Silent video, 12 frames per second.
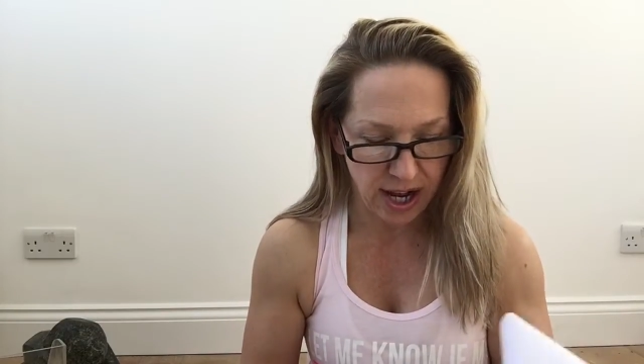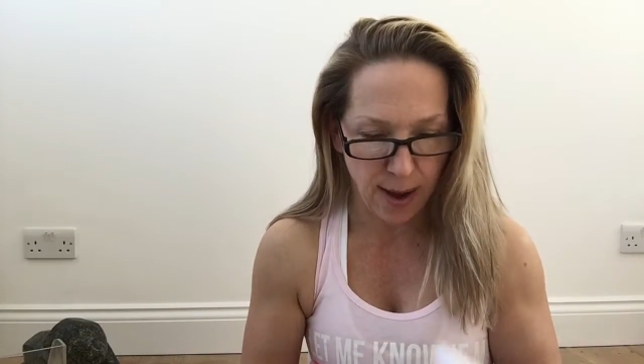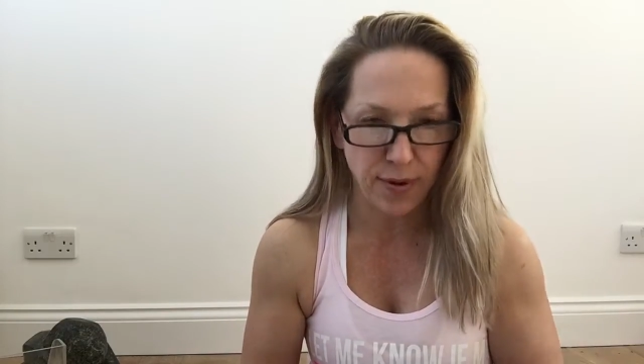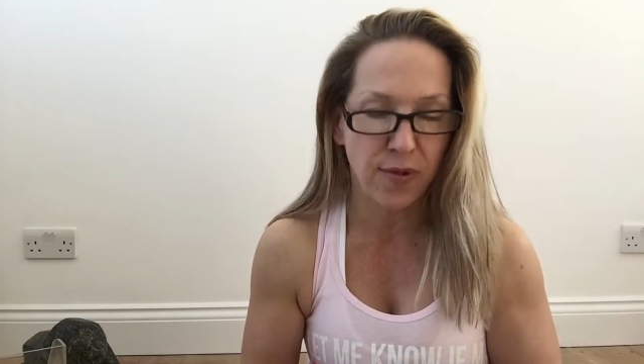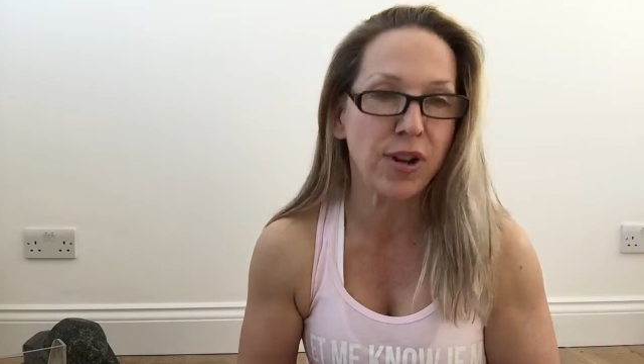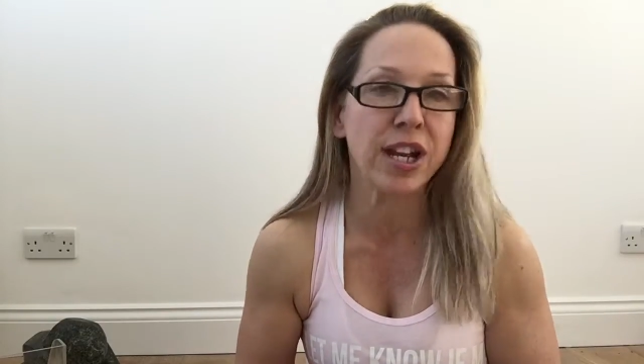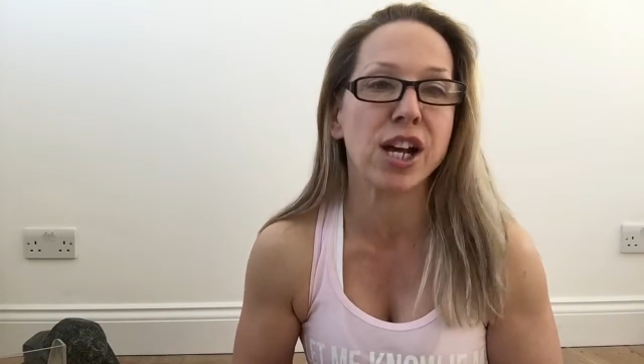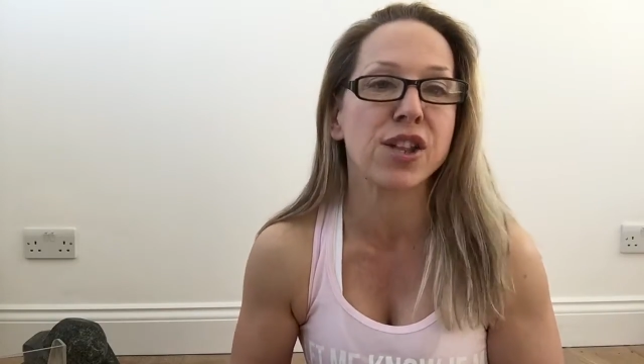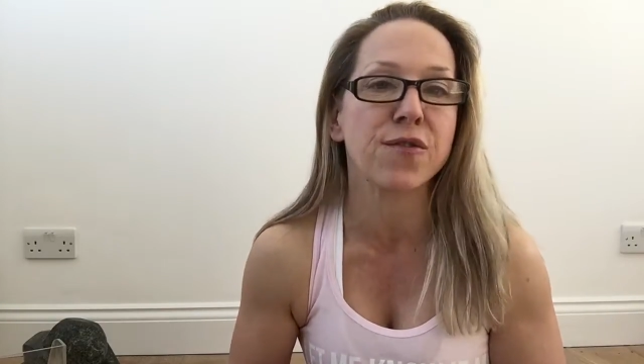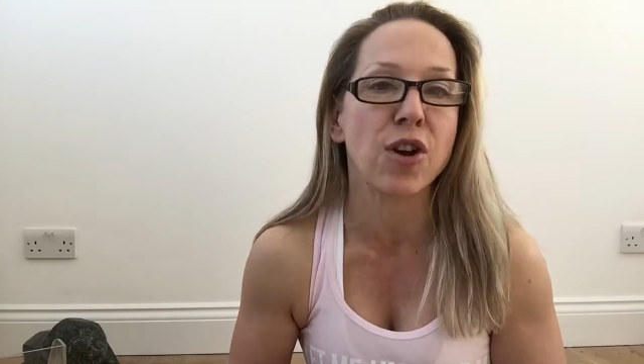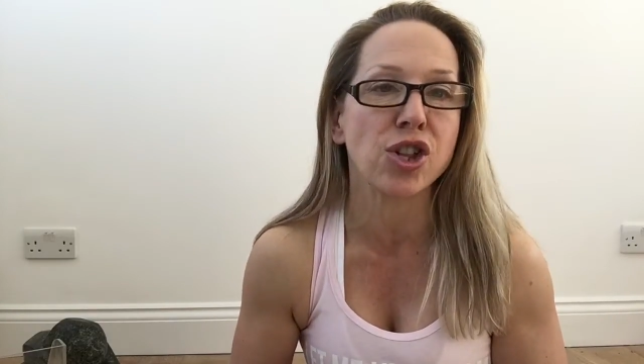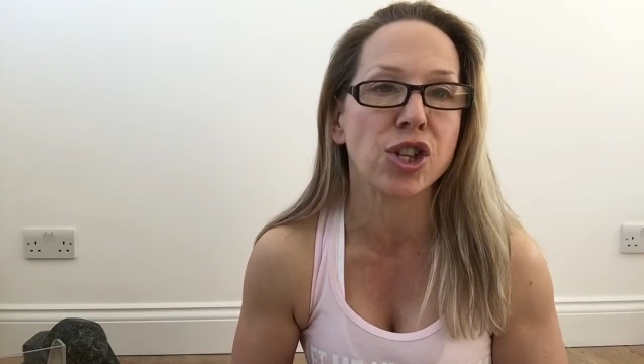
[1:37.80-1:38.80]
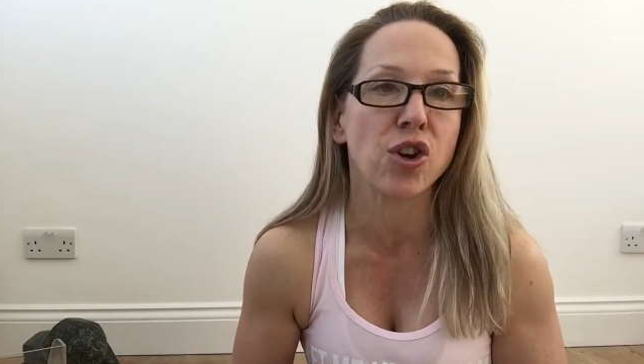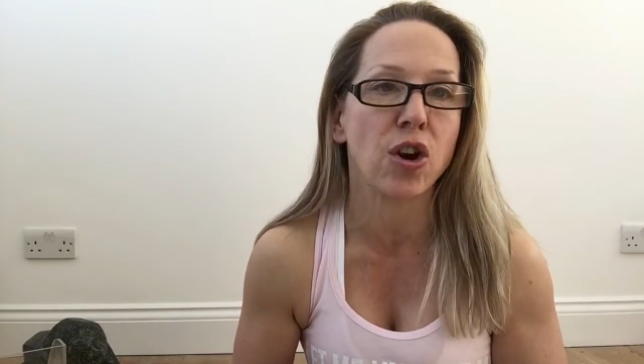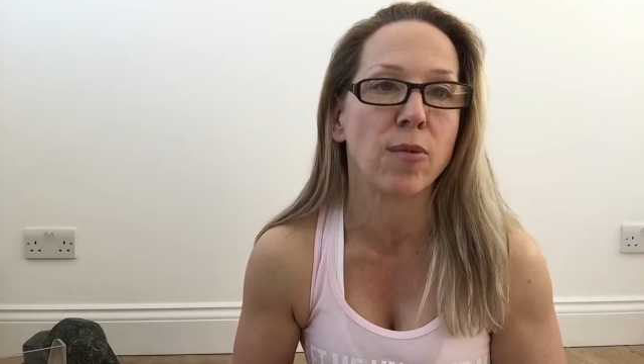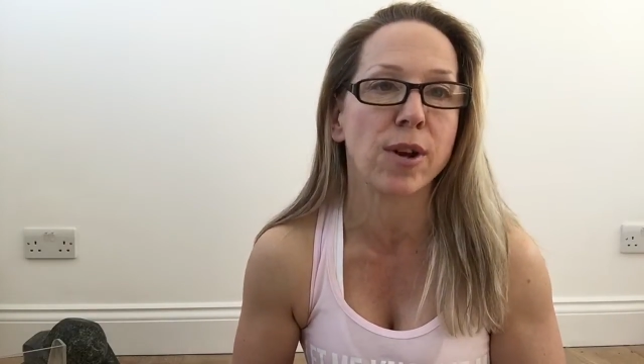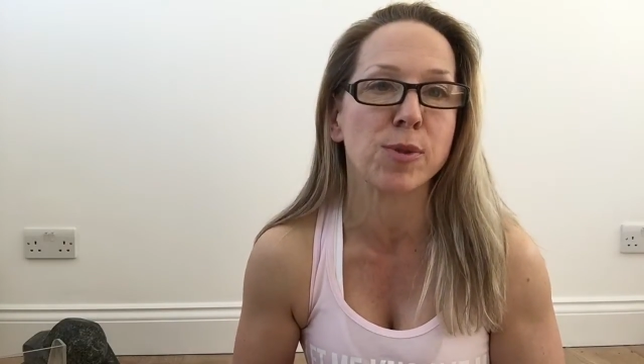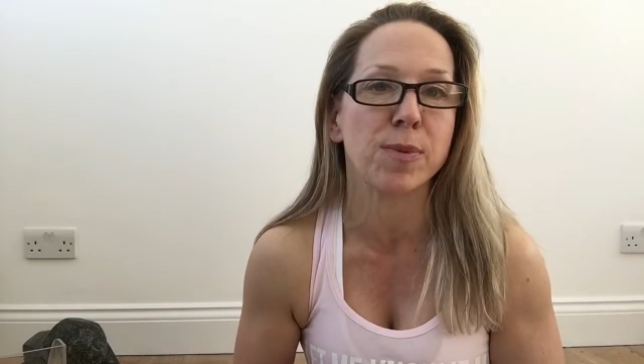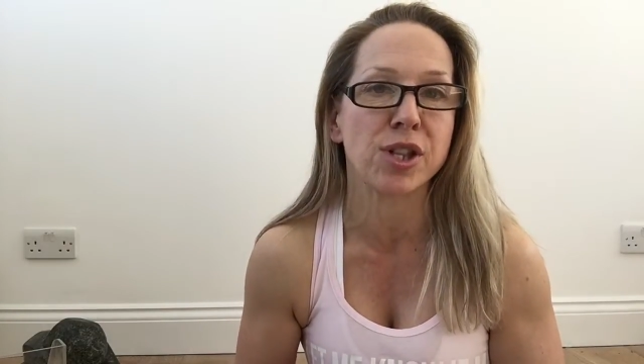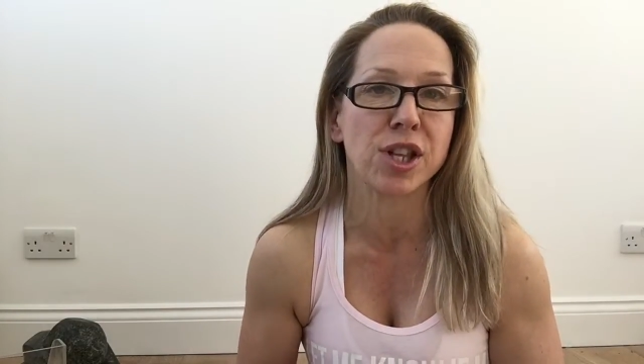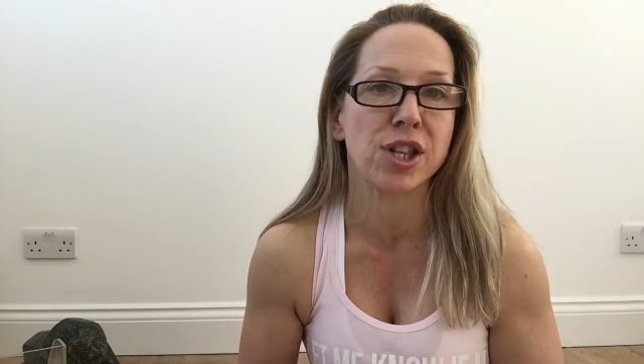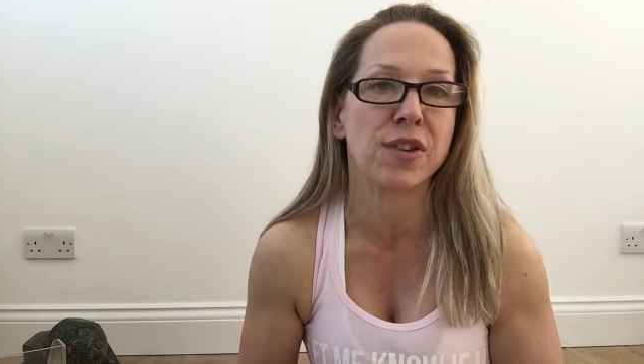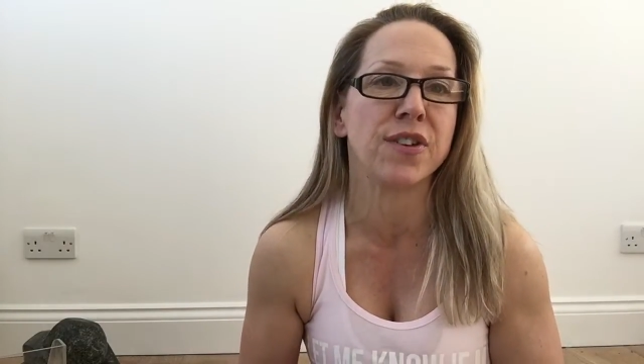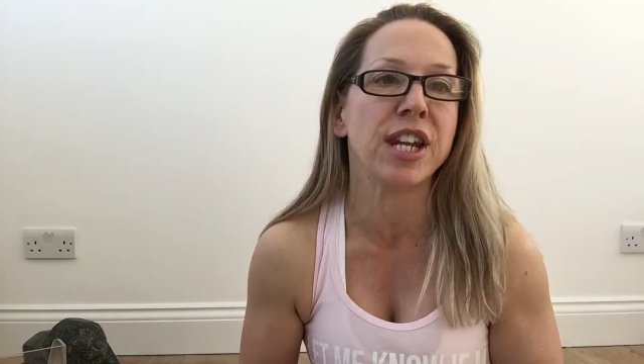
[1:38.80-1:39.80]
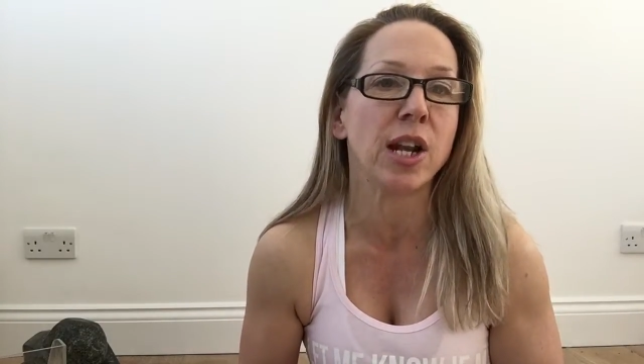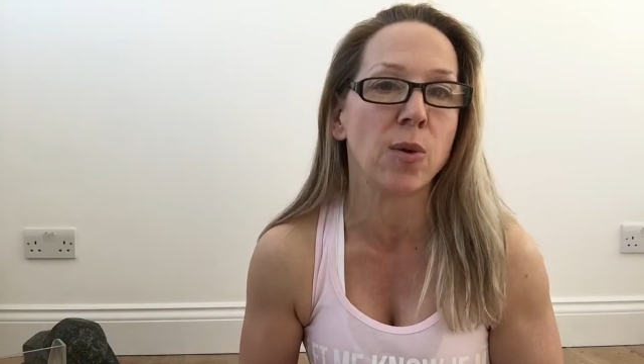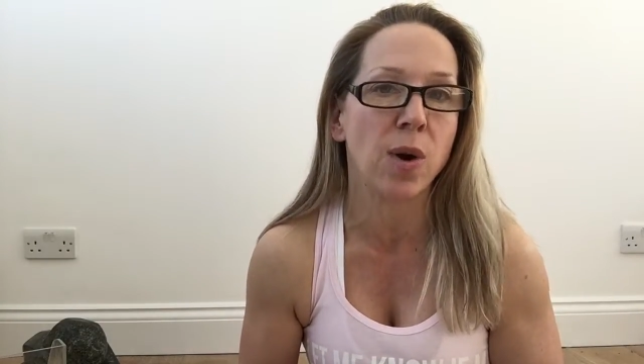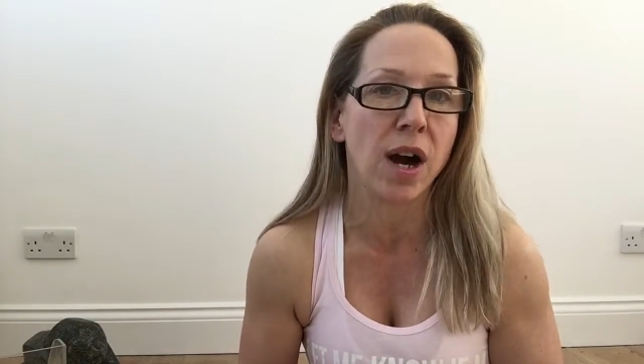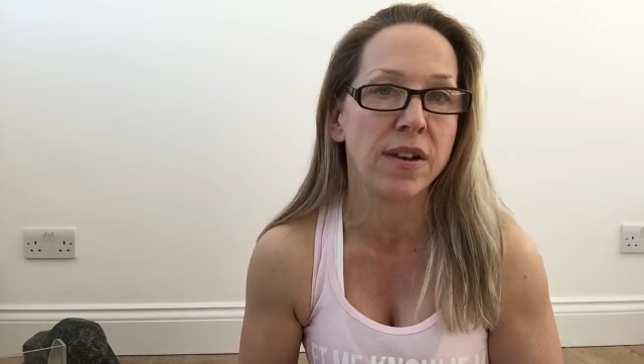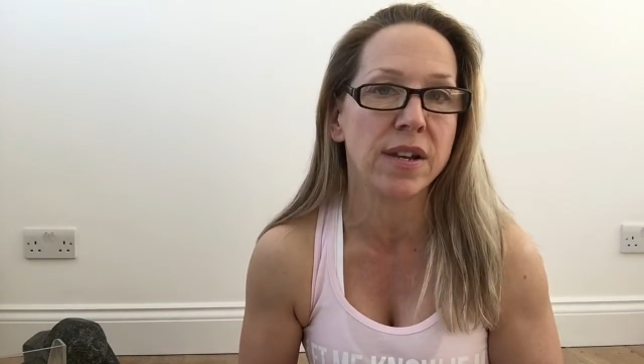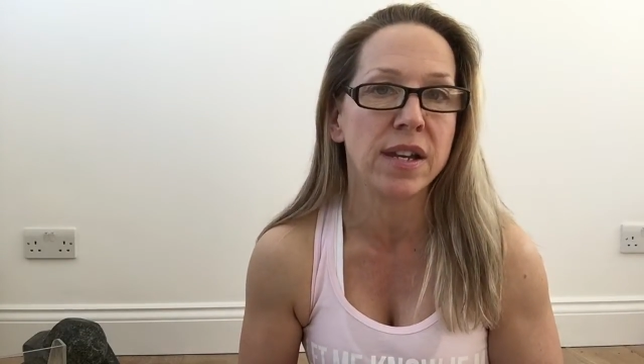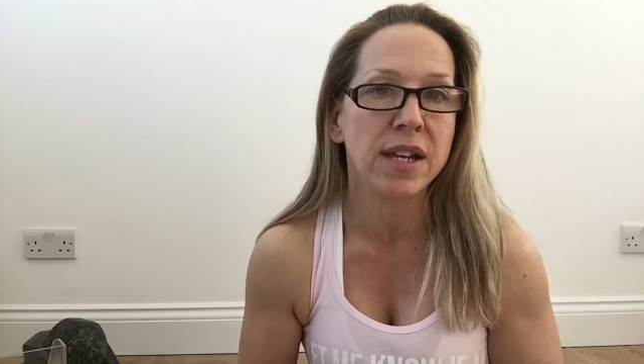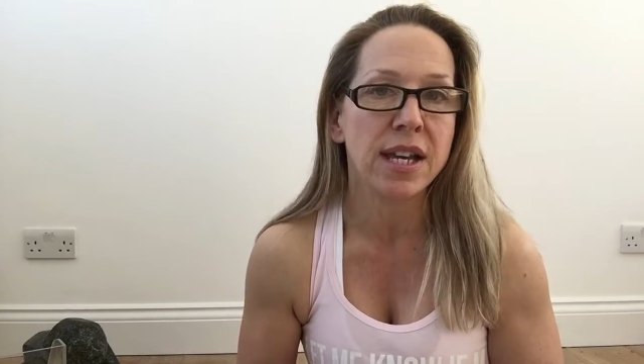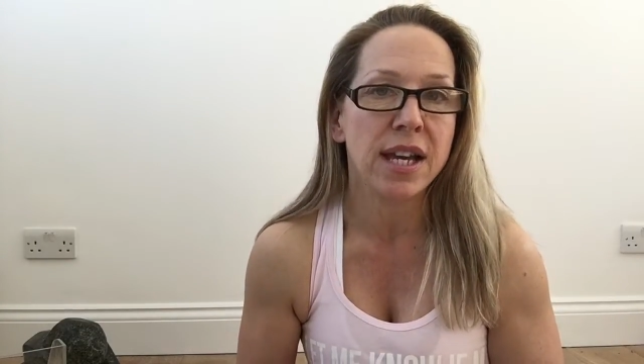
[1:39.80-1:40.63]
couple of really nice frozen yogurt recipes. There's a vanilla one,